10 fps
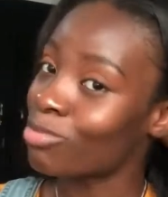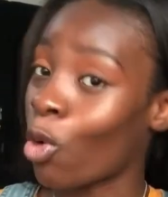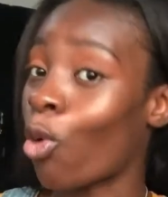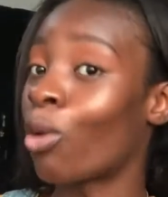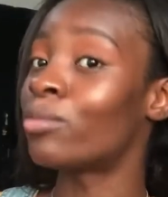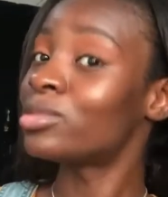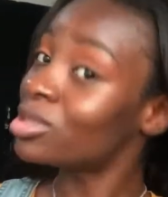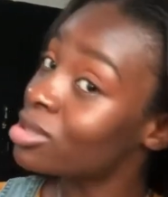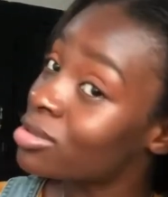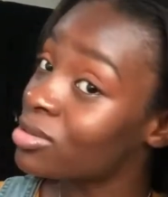
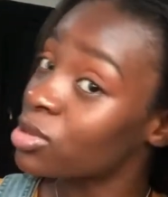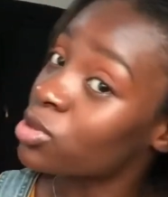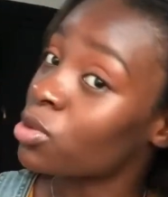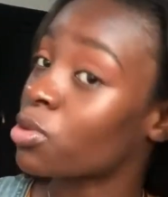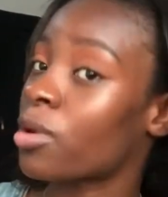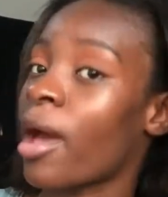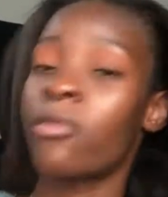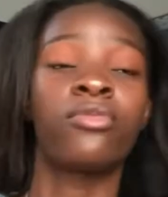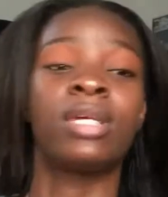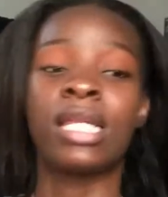combed, so I
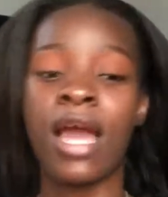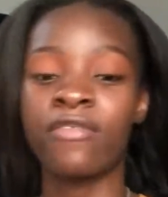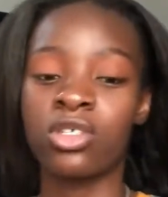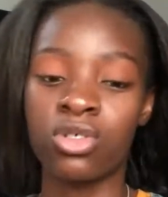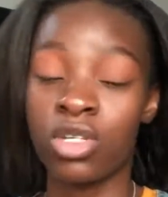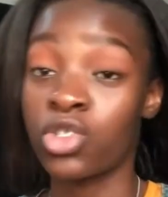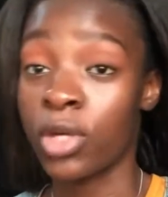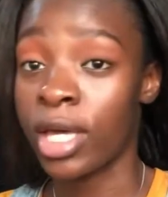won't really have to stress you